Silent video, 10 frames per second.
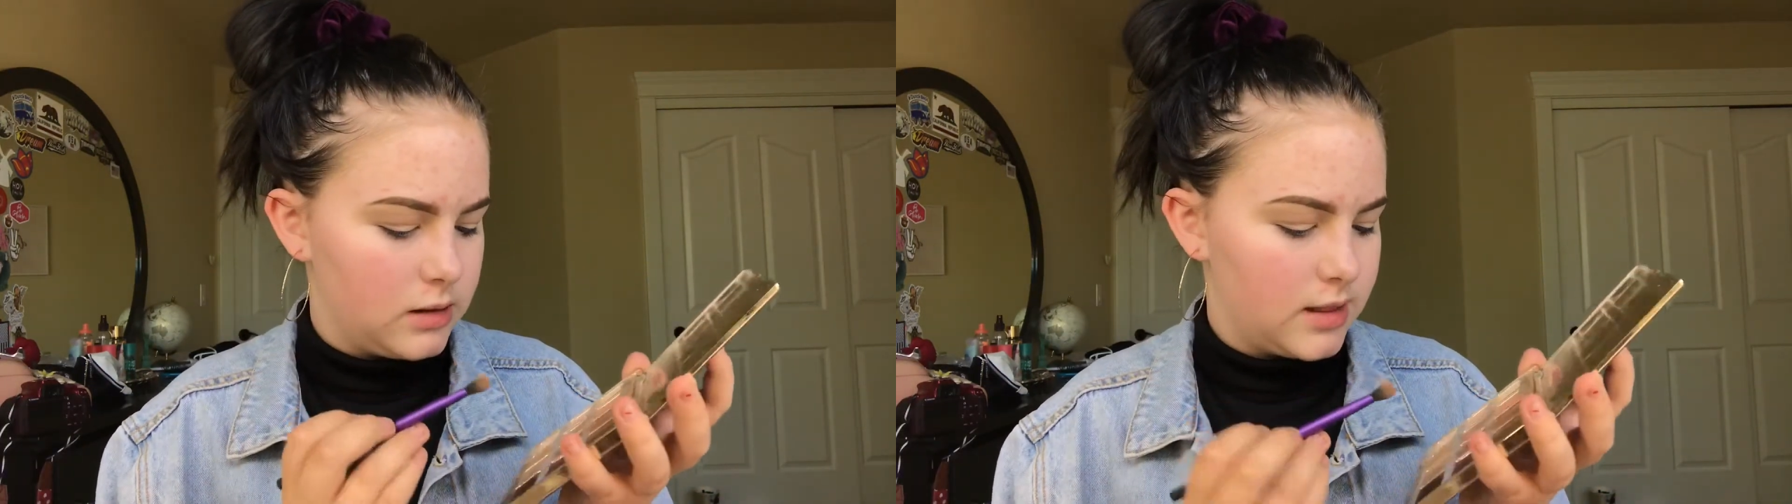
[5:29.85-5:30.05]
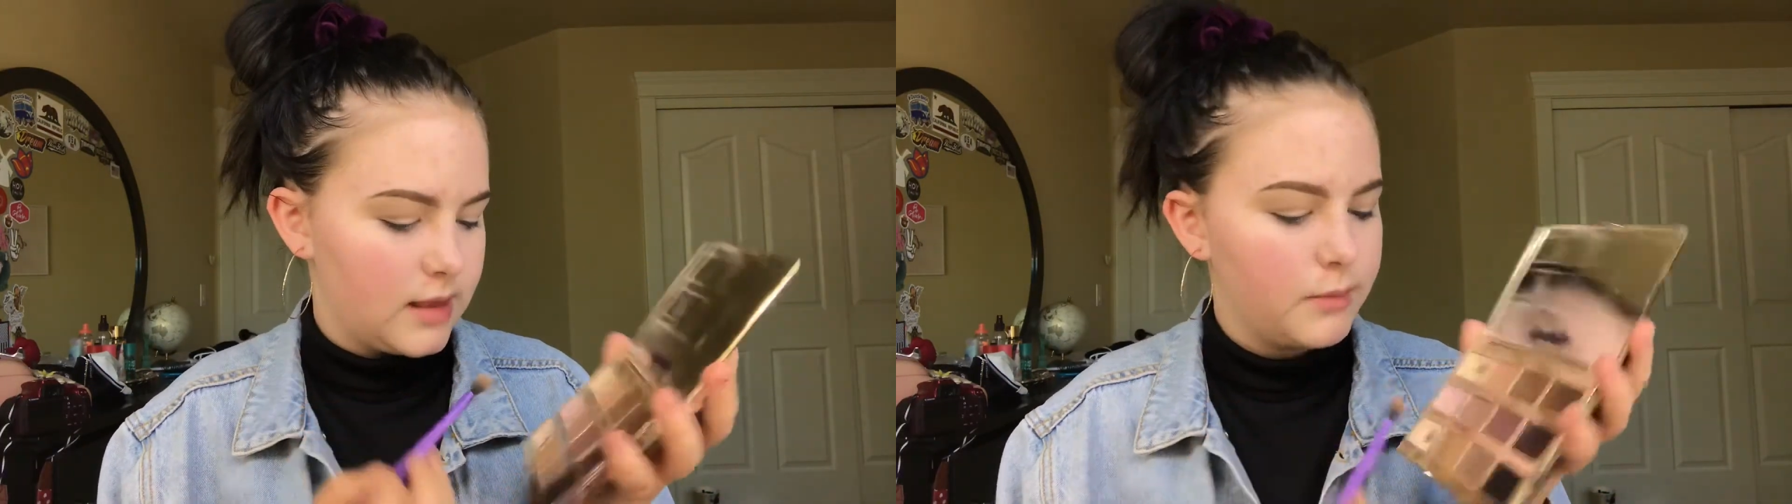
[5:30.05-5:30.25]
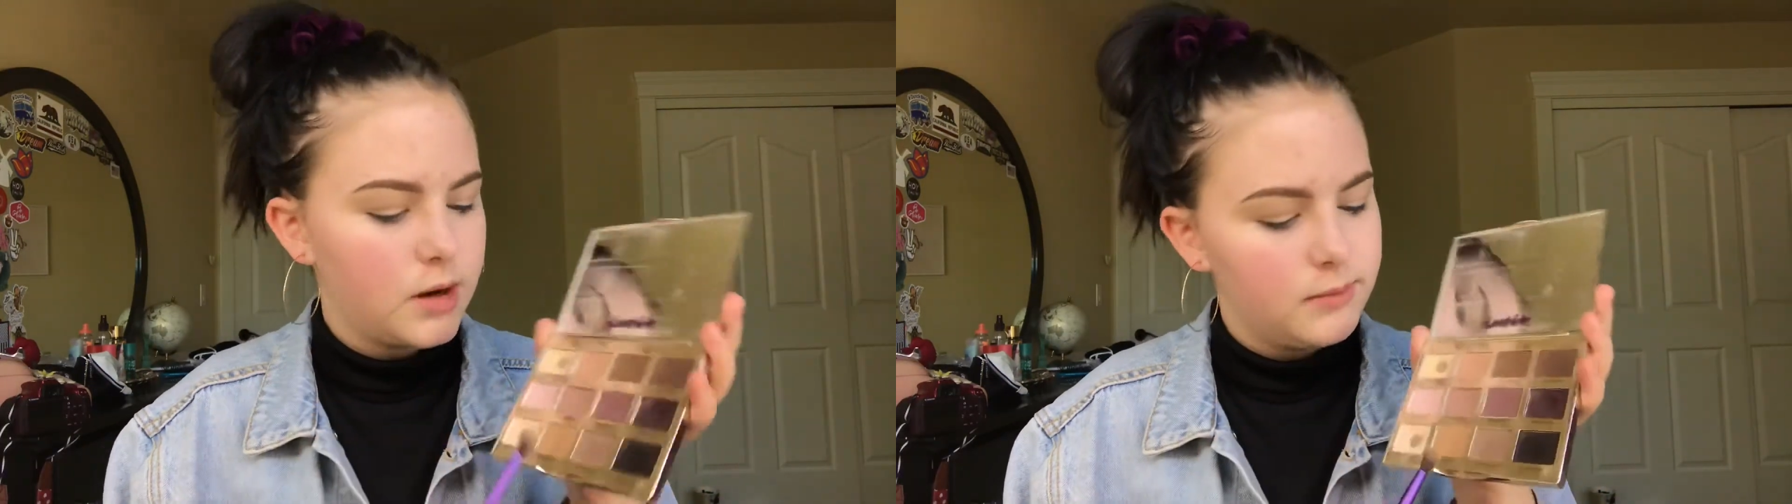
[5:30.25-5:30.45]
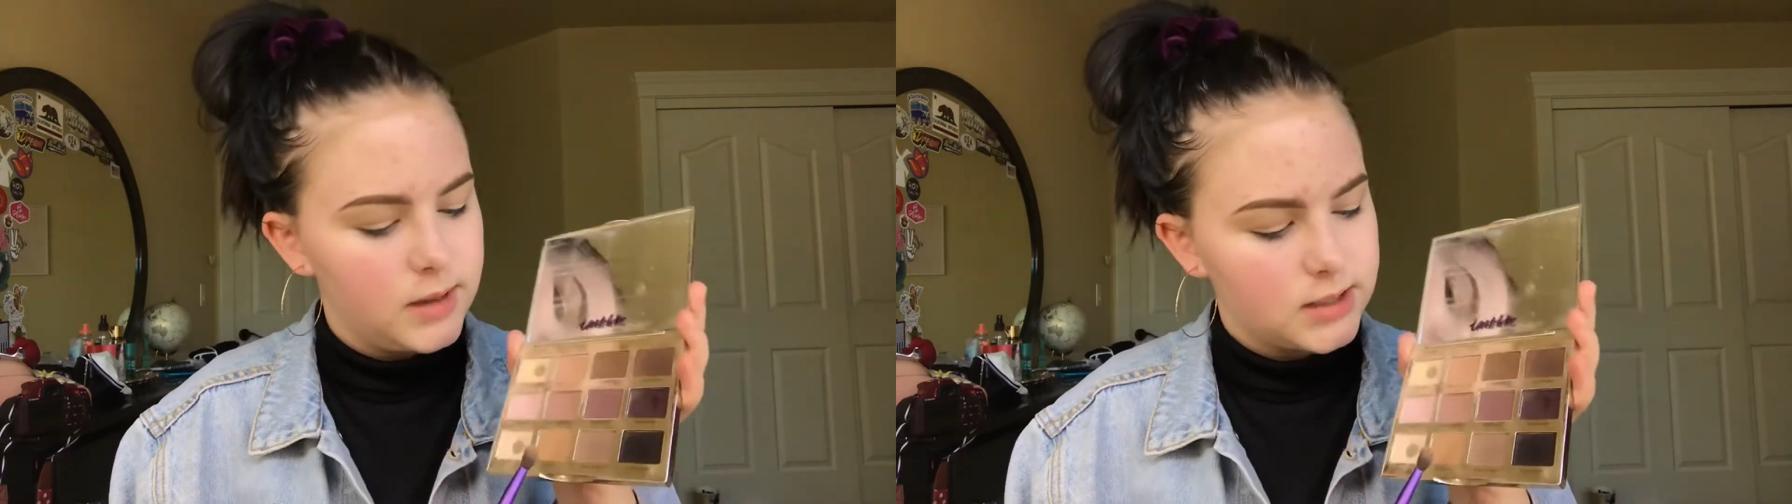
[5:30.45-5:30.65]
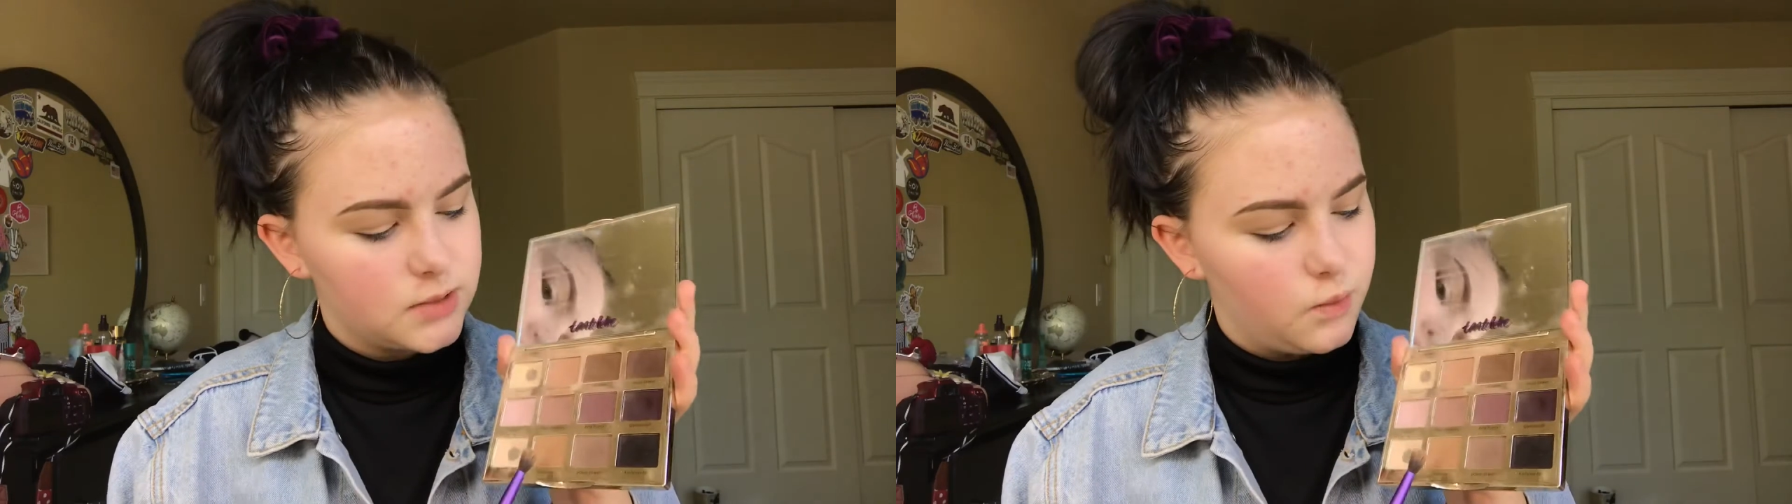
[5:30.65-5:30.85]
I think I'm gonna mix